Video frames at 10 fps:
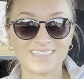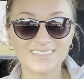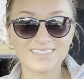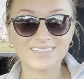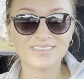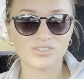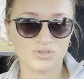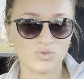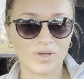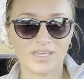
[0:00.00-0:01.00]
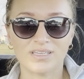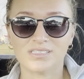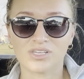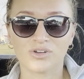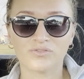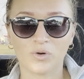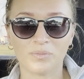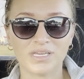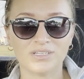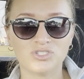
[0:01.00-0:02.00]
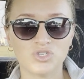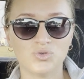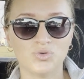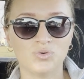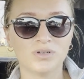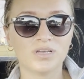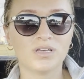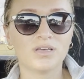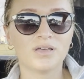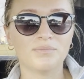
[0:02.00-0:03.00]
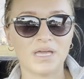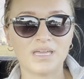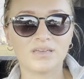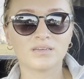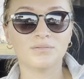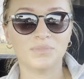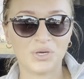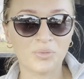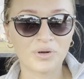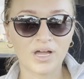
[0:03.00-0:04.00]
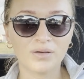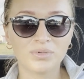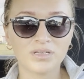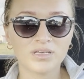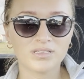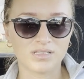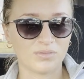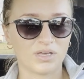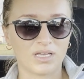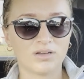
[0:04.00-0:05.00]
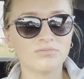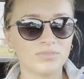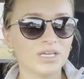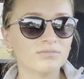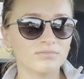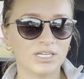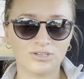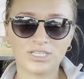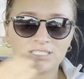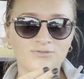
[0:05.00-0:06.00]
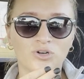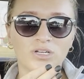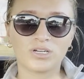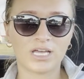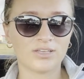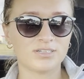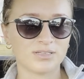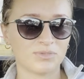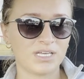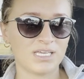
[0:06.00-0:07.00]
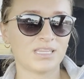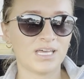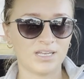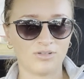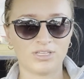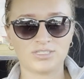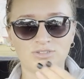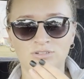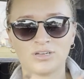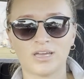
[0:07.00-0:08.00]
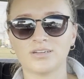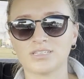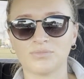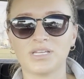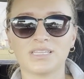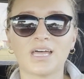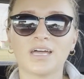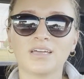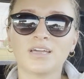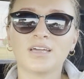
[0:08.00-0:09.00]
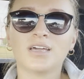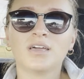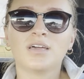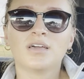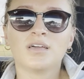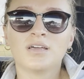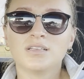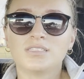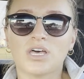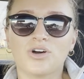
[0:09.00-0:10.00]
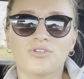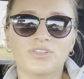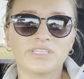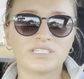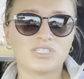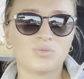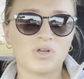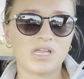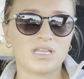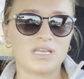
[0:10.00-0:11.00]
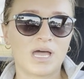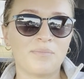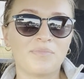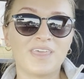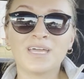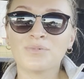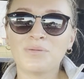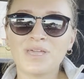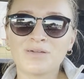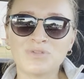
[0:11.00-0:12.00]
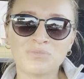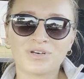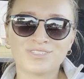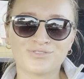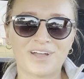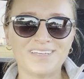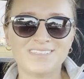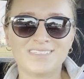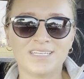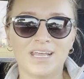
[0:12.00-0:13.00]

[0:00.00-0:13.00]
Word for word: So it's way easier for me to make meal prep. So I'm like, oh, yep, now that's 400 calories. I'm gonna eat that. Now that's 200 calories. I'm gonna eat that. So that's super handy. I think I'm gonna make meatballs and rice today.